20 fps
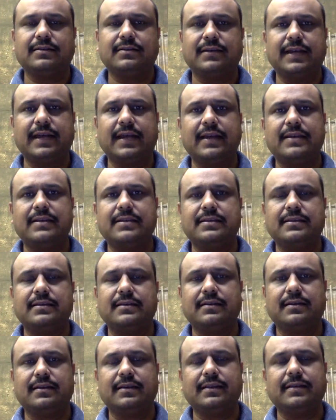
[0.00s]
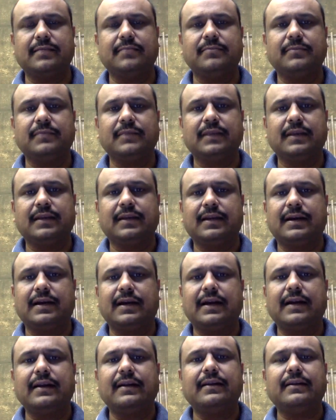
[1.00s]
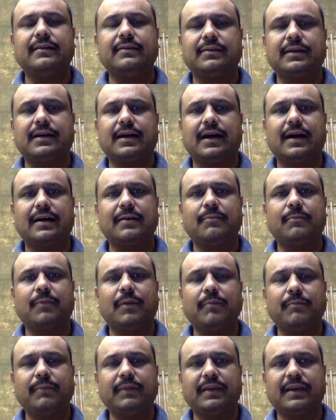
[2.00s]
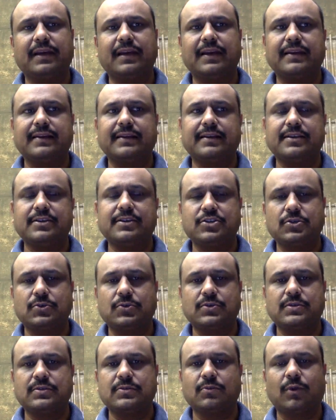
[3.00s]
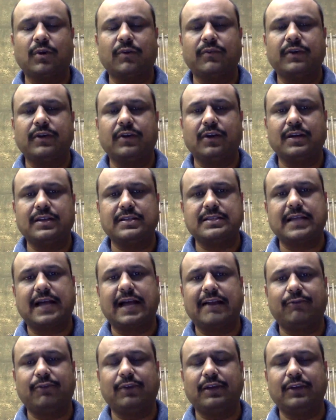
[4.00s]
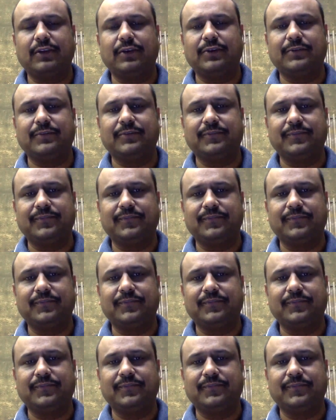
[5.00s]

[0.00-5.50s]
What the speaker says: rate, rhythm, and heart pumping related issues, what we call as heart failure.